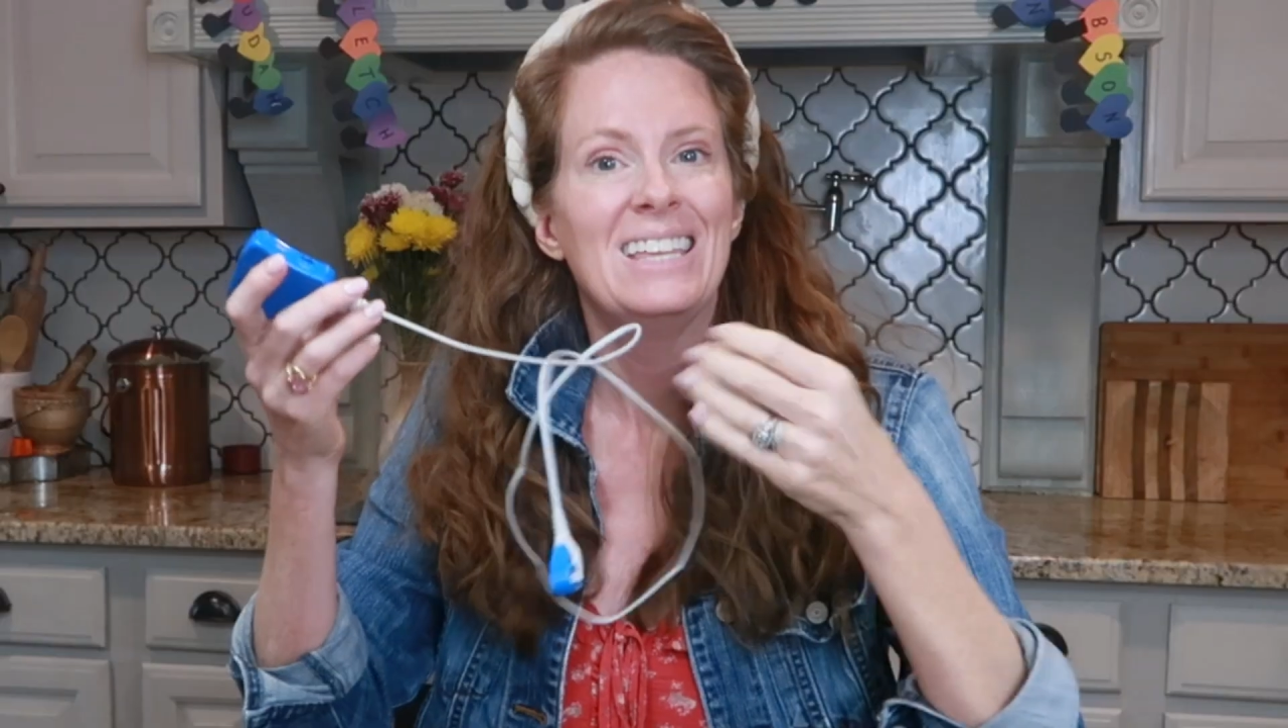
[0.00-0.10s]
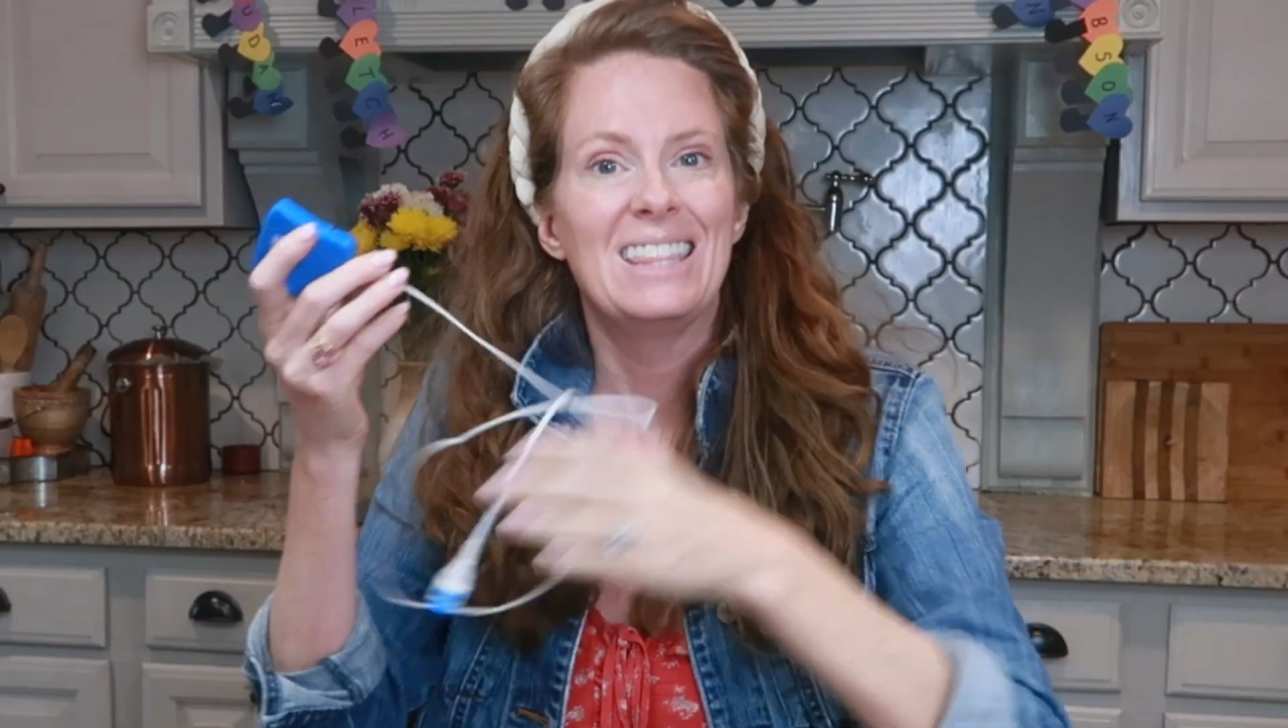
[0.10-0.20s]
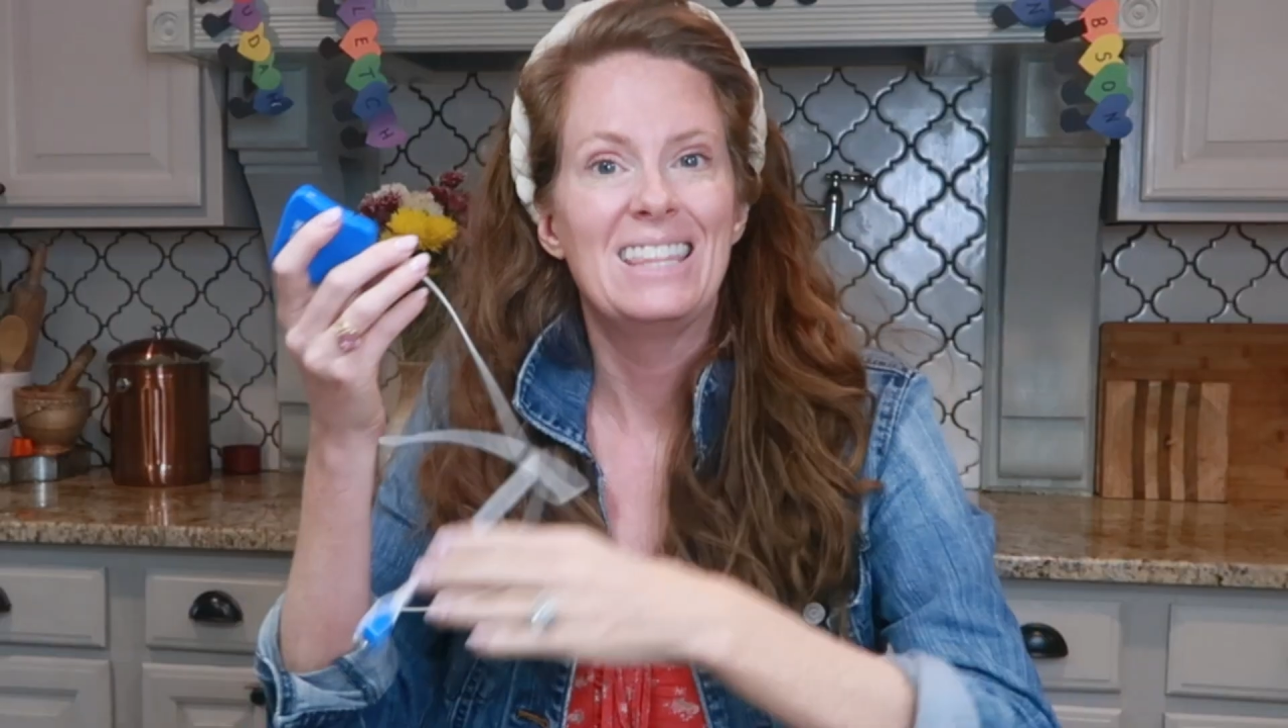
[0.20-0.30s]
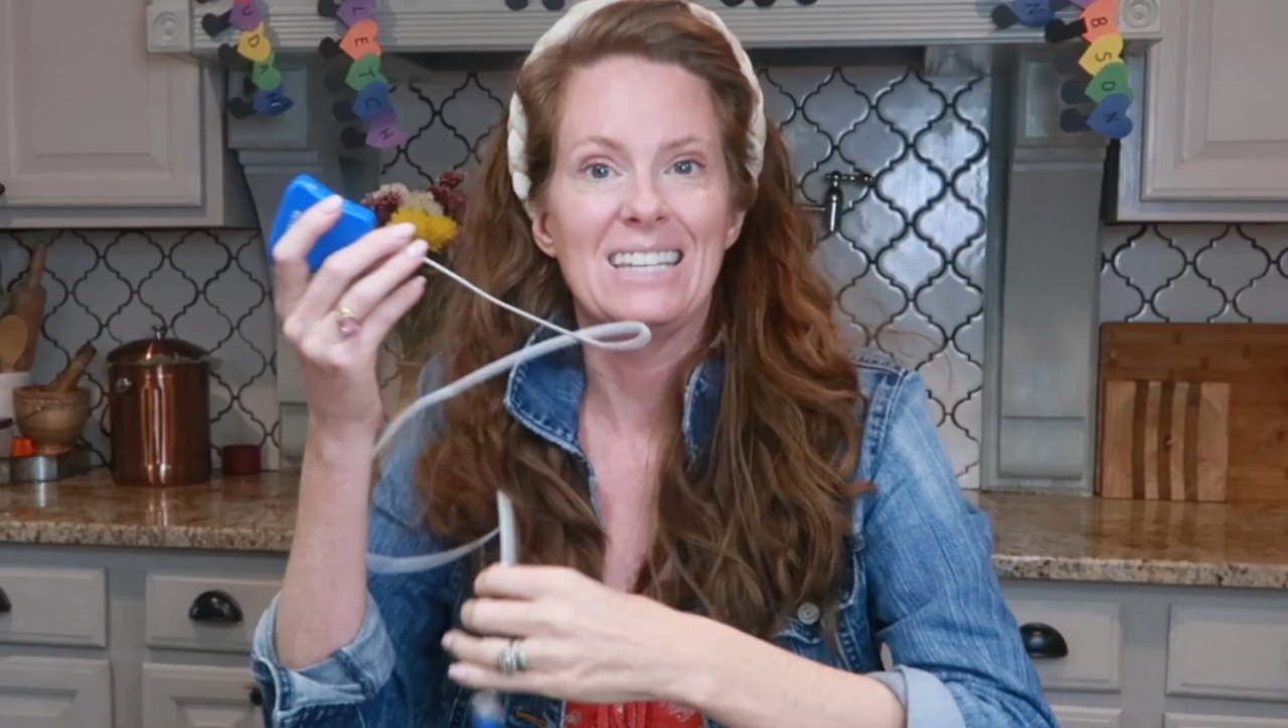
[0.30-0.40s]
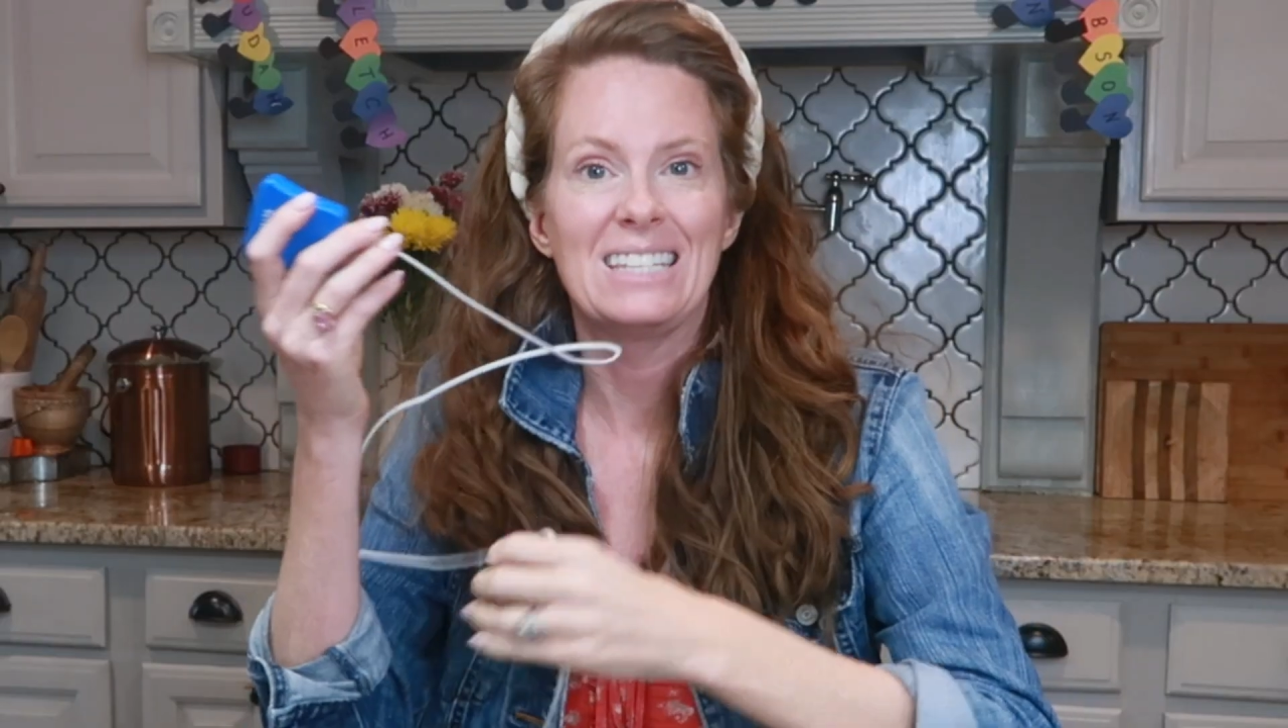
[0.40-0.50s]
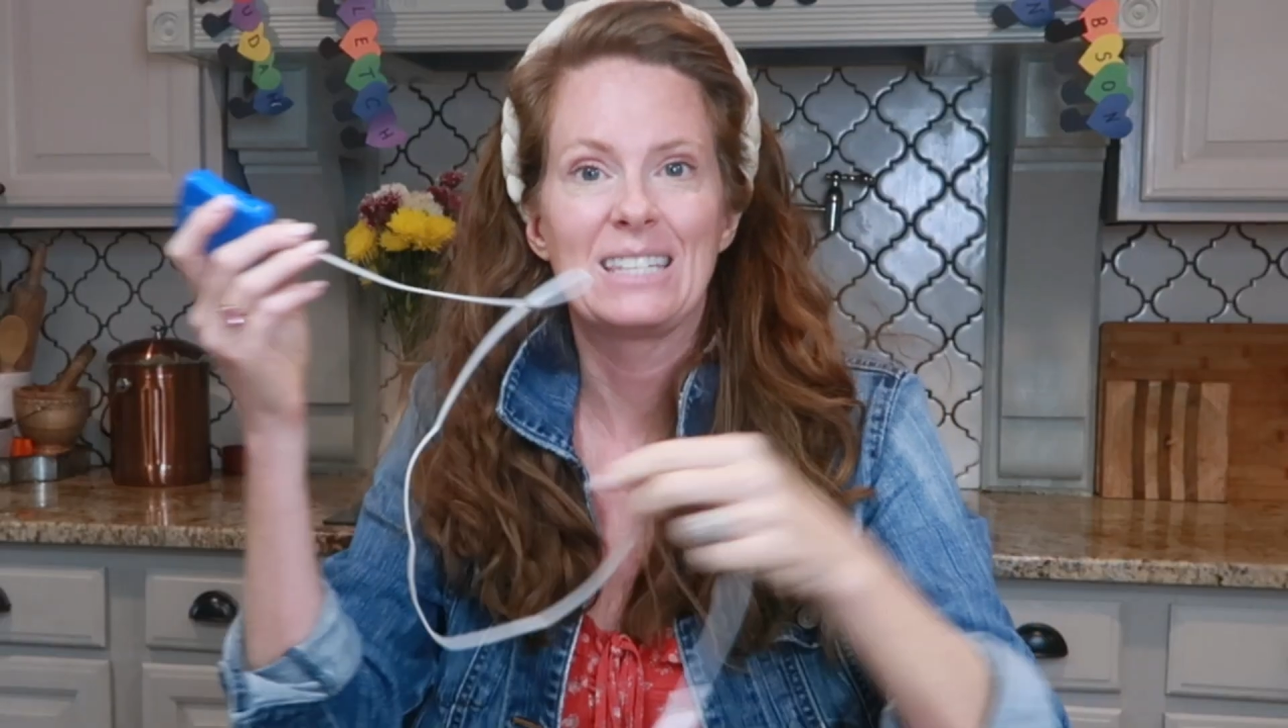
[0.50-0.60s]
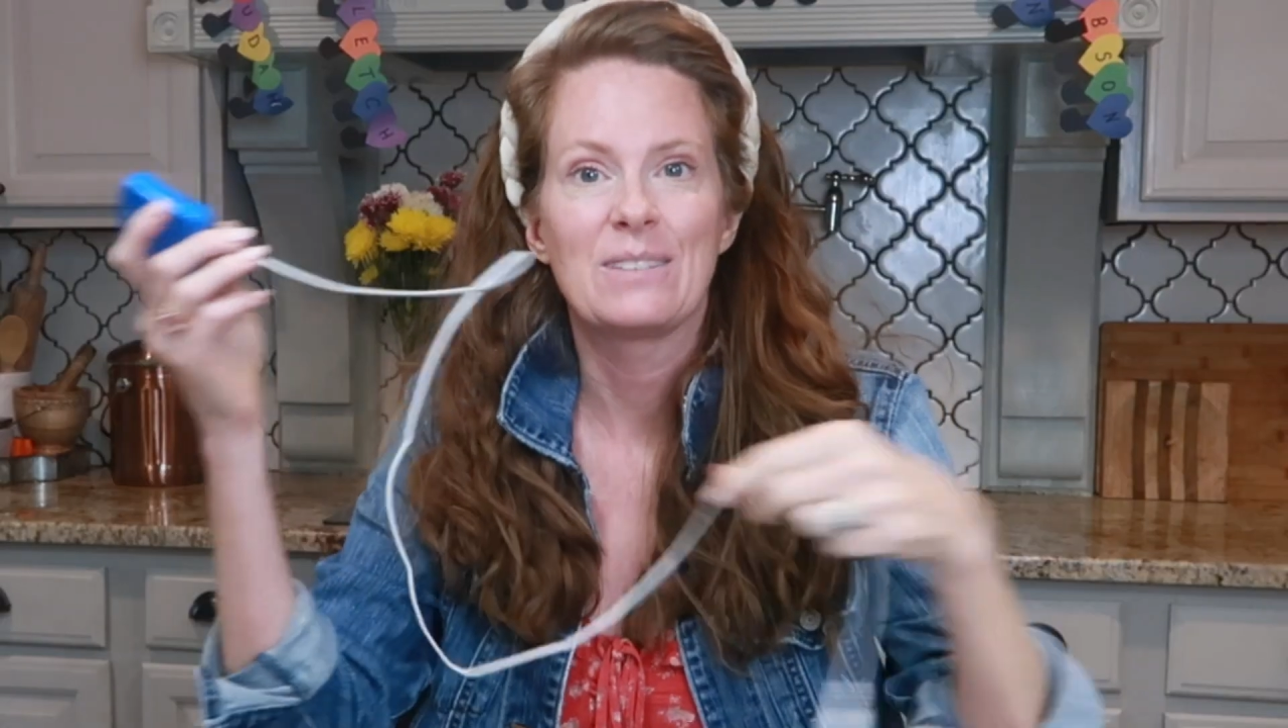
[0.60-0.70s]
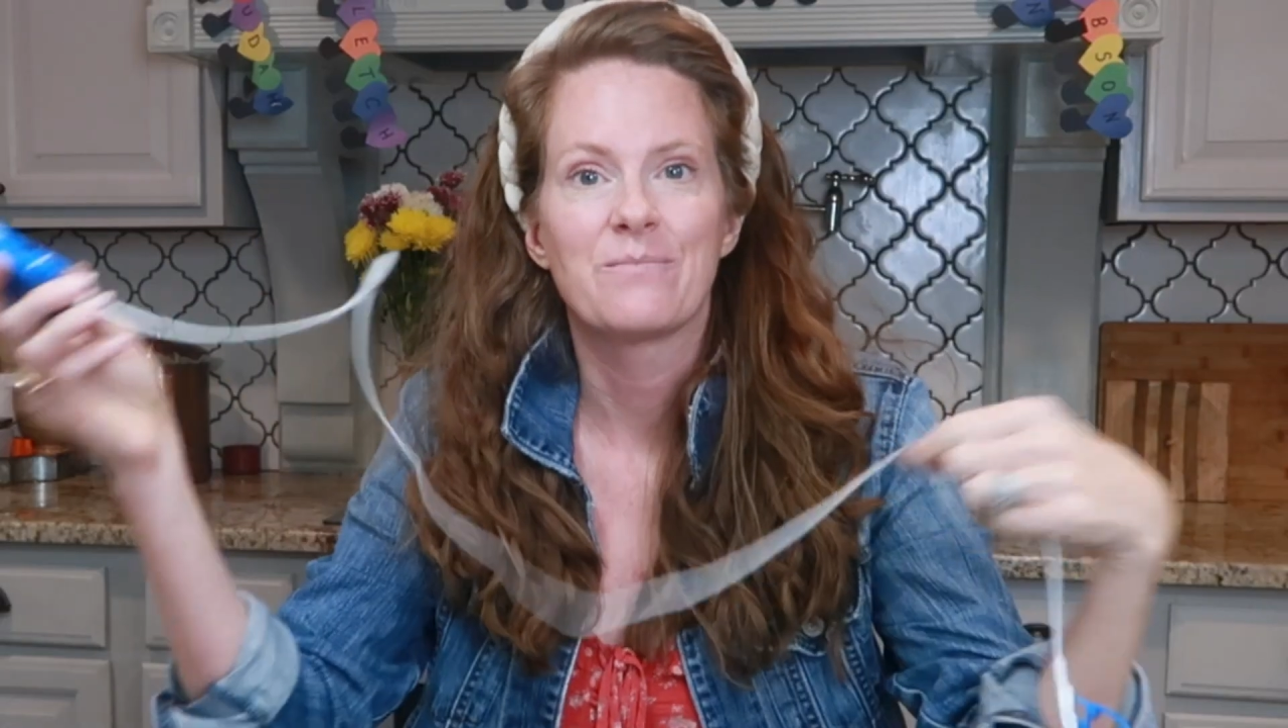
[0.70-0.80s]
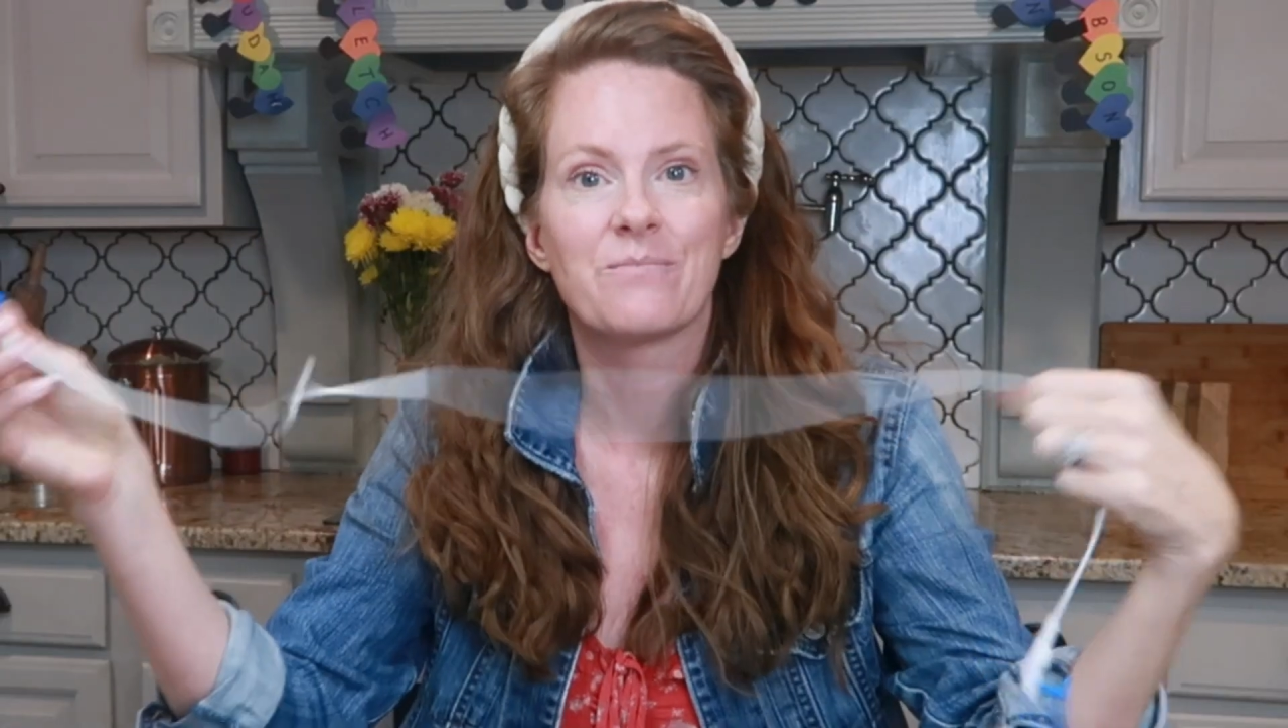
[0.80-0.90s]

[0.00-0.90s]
this,